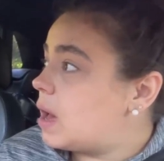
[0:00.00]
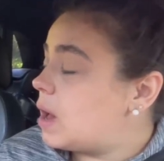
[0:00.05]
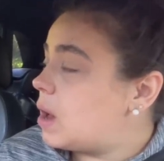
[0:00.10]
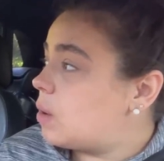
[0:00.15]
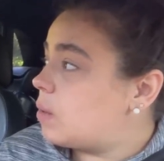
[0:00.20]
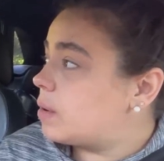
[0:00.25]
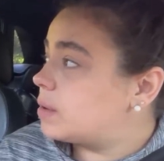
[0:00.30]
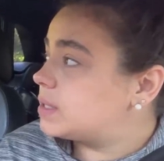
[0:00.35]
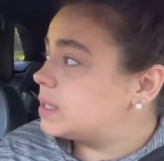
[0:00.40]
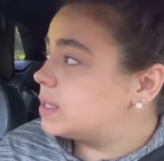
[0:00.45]

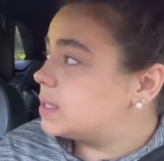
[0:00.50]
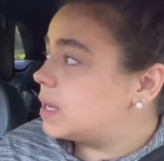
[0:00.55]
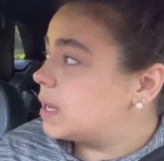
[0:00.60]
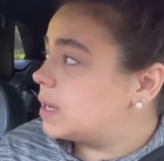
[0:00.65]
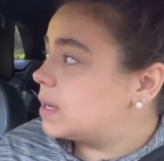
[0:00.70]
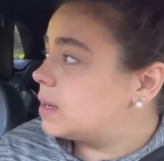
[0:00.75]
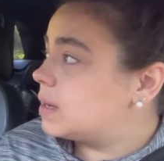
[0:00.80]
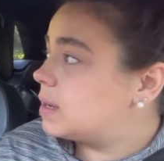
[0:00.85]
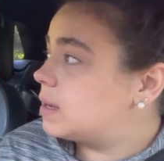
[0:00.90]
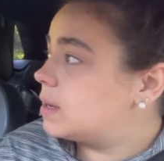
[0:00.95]
what was I
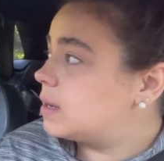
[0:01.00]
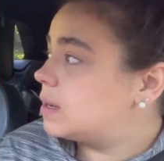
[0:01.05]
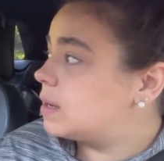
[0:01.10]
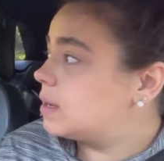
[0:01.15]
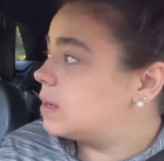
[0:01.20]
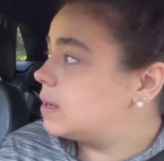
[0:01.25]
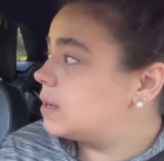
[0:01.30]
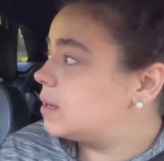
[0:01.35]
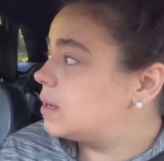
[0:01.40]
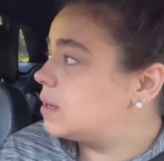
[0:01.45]
saying?
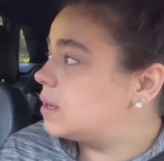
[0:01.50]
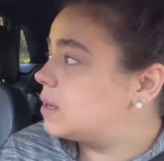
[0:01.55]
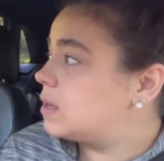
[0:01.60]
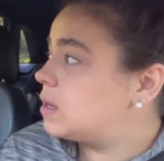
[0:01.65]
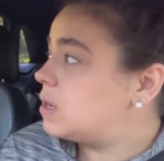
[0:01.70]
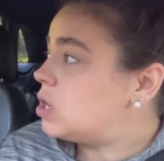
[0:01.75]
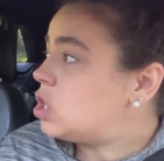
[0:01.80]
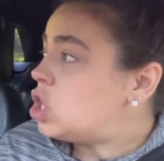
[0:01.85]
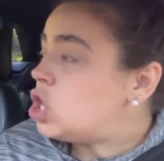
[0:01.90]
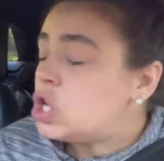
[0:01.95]

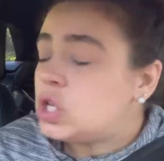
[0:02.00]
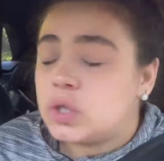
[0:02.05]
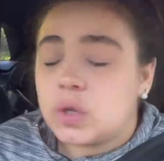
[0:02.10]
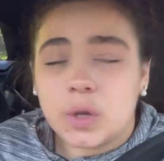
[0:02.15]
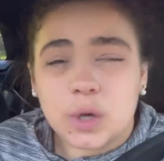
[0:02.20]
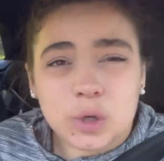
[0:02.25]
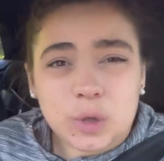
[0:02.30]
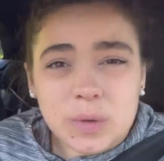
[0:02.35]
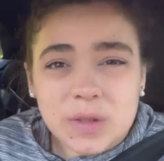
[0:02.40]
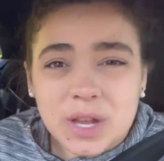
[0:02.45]
So
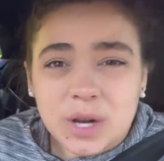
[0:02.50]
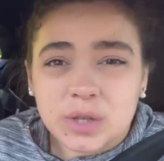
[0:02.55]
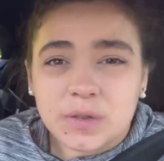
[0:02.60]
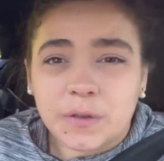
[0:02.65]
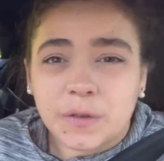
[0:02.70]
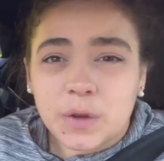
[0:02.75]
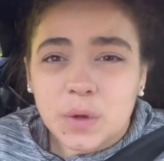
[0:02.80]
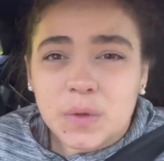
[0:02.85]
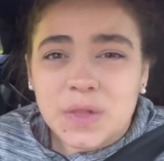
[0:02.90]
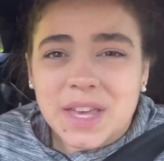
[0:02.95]
there's a
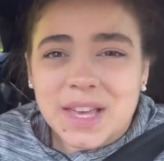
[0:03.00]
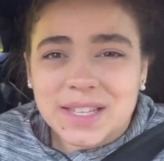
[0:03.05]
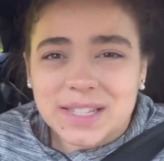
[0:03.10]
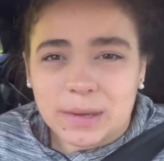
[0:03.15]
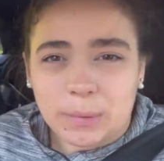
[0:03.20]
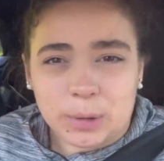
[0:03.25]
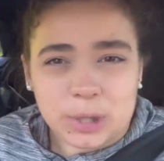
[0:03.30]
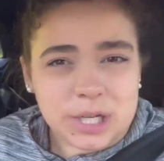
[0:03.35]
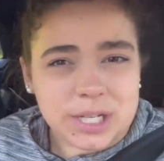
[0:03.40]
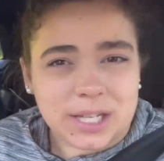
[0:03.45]
few things
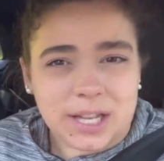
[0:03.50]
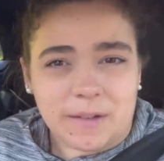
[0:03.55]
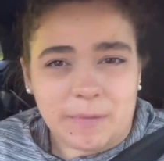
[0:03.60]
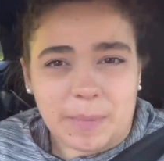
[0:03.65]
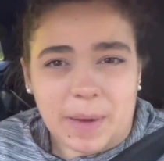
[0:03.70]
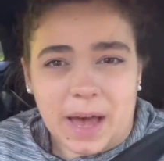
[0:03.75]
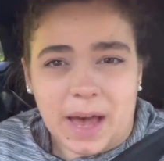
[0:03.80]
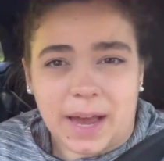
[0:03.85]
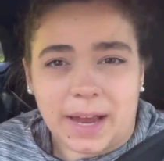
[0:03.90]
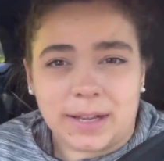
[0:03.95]
that were just left
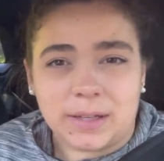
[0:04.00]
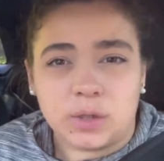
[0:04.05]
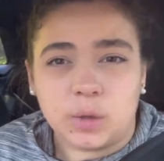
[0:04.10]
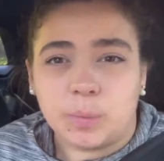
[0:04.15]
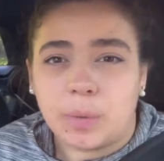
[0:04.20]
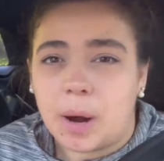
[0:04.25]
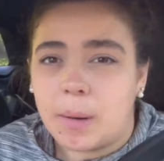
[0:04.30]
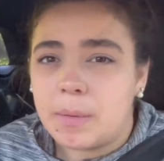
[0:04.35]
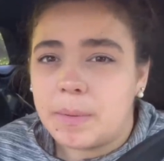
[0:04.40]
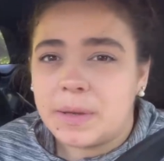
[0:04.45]
behind. So
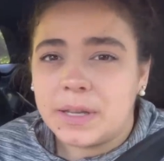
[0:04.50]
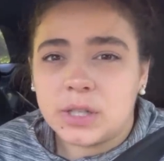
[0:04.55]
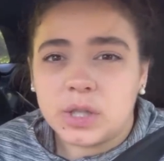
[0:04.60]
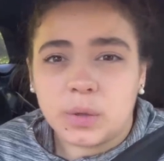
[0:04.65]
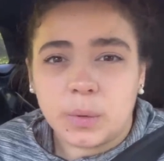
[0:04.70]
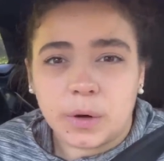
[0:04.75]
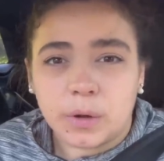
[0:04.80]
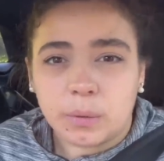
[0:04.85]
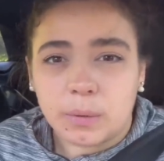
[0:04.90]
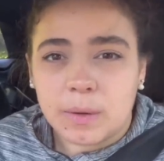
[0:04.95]
probably
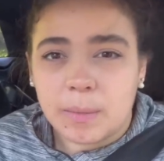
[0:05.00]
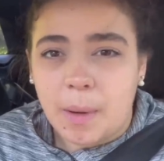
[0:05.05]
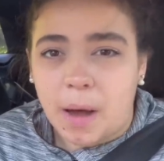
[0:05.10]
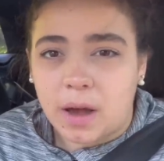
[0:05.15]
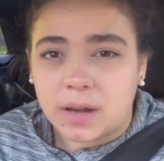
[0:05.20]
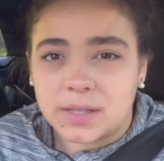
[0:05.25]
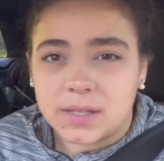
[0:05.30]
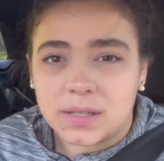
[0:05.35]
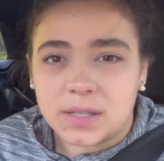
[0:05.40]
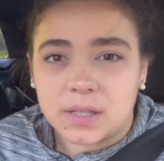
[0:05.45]
2 or 3
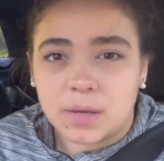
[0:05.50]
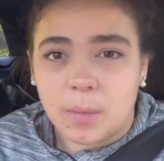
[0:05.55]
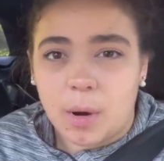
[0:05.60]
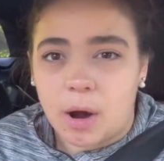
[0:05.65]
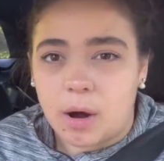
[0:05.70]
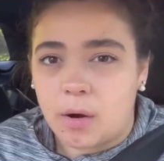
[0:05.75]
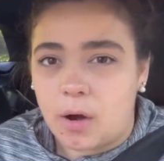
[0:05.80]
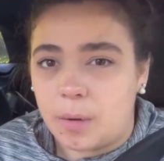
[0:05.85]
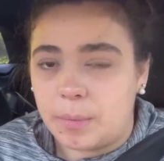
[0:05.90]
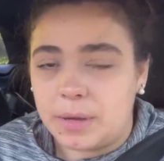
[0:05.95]
boxes
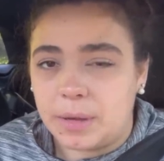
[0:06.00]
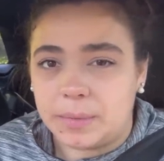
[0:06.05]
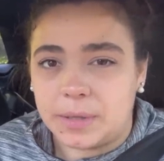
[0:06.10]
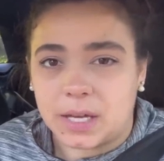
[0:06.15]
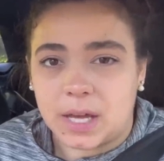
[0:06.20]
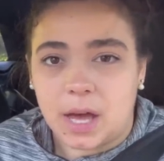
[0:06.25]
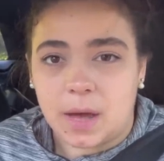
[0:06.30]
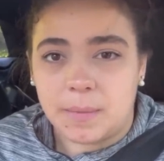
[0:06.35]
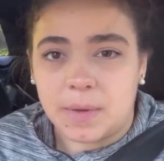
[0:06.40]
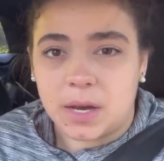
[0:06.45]
tomorrow. I'll be able to
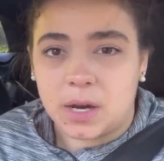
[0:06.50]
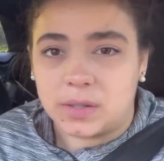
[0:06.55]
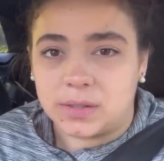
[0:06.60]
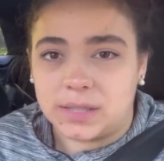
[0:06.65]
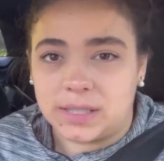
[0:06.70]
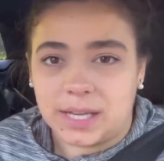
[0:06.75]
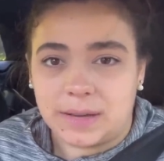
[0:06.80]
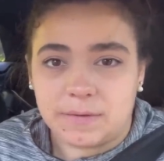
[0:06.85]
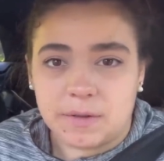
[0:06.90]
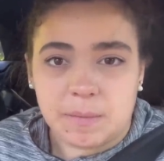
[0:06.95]
come here
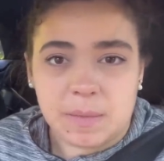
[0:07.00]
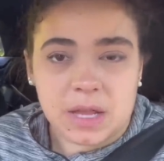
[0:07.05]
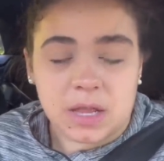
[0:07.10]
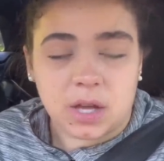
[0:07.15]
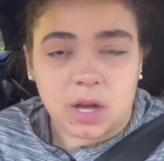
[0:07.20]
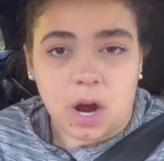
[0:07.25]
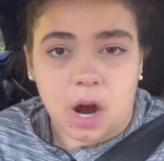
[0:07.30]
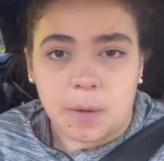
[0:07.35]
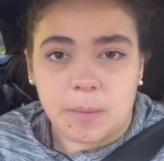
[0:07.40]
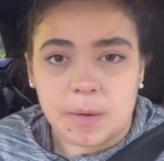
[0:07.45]
since I have to meet the
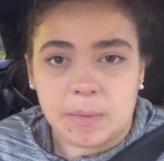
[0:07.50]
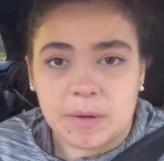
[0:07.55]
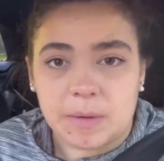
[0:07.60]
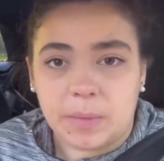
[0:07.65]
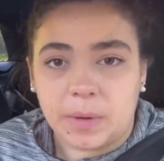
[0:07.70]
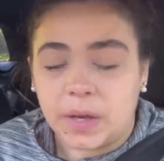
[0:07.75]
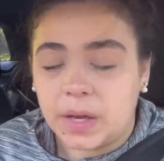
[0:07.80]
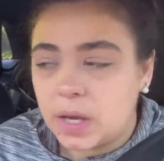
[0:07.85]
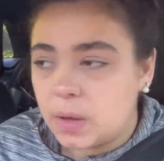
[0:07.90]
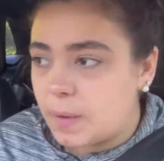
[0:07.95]
carpet
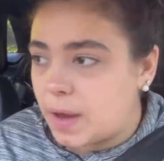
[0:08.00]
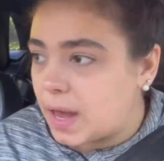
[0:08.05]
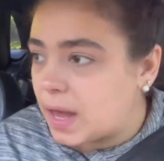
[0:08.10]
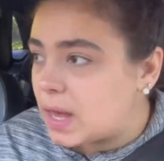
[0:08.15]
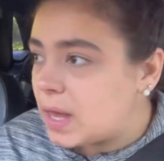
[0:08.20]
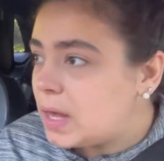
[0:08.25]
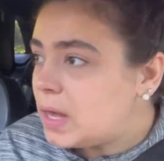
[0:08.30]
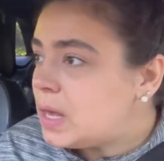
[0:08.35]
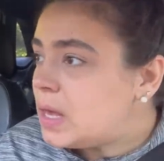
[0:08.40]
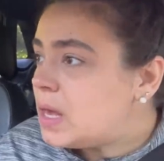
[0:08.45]
people anyway,
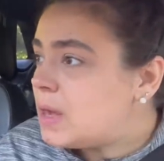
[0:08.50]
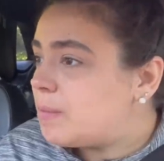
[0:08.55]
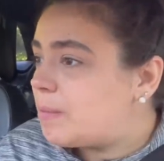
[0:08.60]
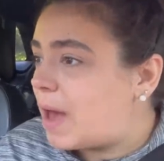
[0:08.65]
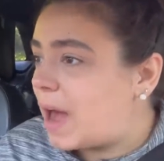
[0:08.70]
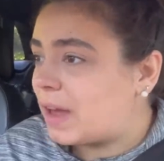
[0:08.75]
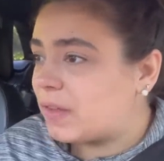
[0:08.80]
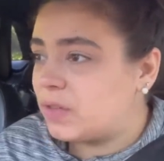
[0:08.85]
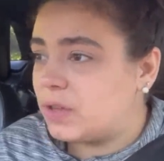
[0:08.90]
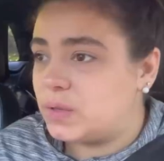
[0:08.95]

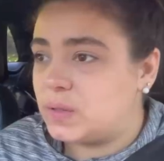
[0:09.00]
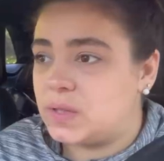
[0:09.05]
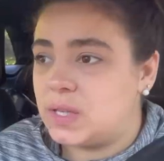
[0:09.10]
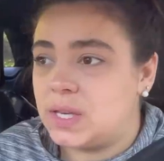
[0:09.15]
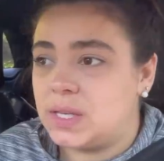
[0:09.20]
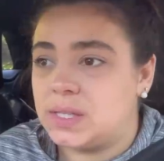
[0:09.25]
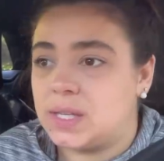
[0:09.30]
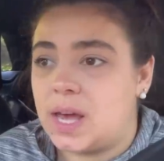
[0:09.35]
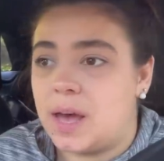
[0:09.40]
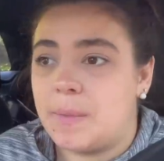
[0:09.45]
pack those
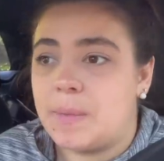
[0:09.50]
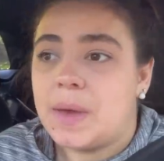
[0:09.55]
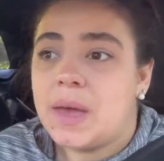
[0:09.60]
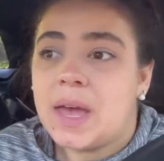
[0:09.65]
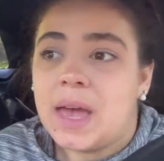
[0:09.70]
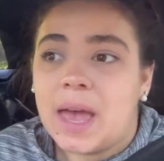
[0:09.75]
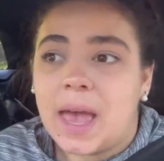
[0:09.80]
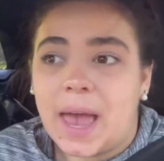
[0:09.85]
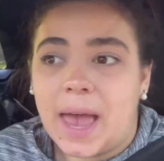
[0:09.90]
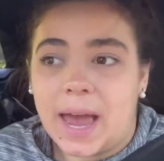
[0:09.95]
things up
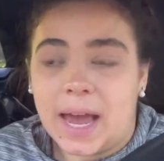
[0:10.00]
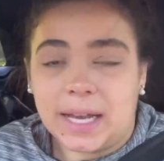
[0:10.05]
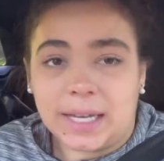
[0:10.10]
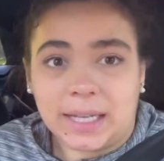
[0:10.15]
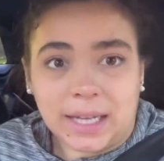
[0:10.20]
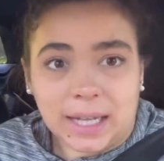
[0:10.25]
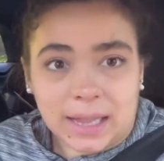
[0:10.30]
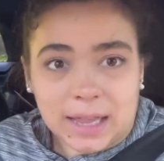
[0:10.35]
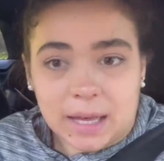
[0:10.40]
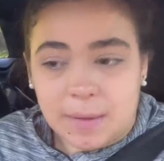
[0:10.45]
and
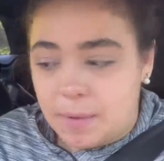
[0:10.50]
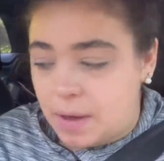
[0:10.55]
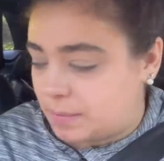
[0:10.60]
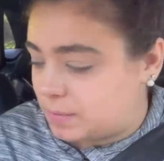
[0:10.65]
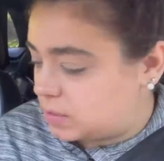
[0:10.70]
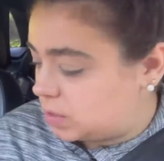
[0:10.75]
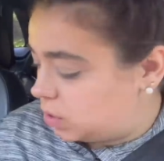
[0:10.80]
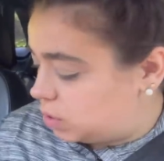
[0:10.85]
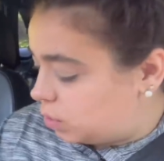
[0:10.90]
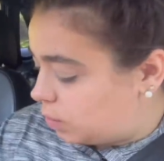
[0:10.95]
get them up
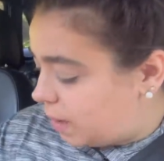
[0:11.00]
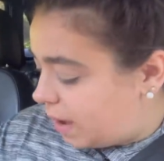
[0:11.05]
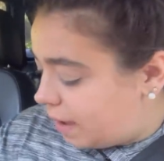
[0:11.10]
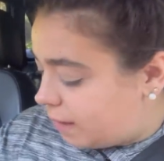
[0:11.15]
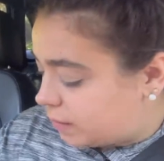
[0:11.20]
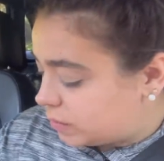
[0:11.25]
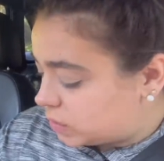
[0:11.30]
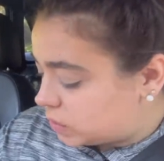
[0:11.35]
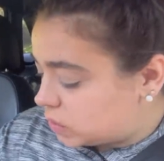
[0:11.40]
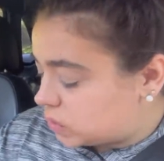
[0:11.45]
to the new
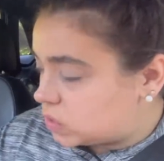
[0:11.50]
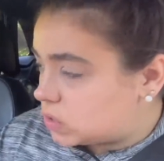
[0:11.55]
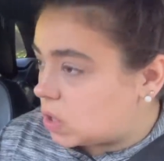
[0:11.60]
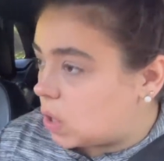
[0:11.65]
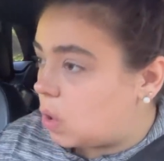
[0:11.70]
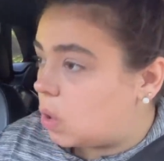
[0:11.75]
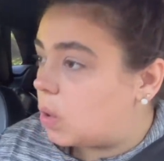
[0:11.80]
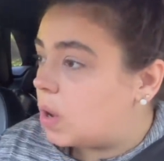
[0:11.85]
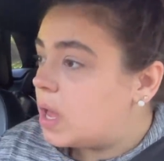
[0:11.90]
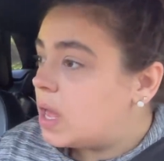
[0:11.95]
house.
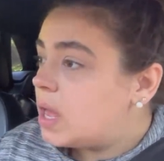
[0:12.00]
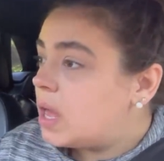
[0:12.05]
So